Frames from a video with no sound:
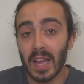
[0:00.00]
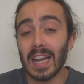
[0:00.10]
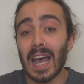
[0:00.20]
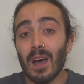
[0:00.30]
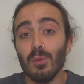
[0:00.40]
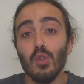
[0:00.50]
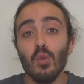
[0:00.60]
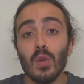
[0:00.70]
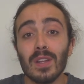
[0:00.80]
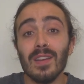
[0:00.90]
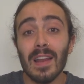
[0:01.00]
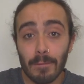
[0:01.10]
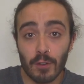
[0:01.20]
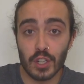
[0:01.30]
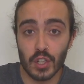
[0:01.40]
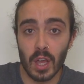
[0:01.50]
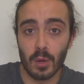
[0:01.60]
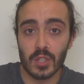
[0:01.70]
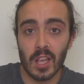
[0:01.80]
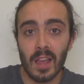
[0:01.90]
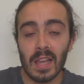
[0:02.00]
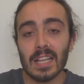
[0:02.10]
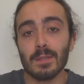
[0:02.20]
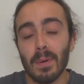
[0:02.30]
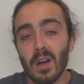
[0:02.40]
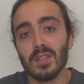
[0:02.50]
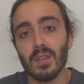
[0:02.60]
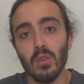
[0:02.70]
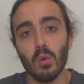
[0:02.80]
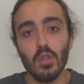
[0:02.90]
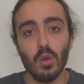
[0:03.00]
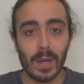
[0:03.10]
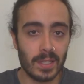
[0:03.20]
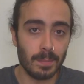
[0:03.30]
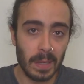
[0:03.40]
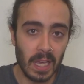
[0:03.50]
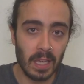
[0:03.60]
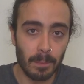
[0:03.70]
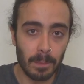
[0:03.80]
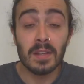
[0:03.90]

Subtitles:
and how you could leverage those as part of your USP.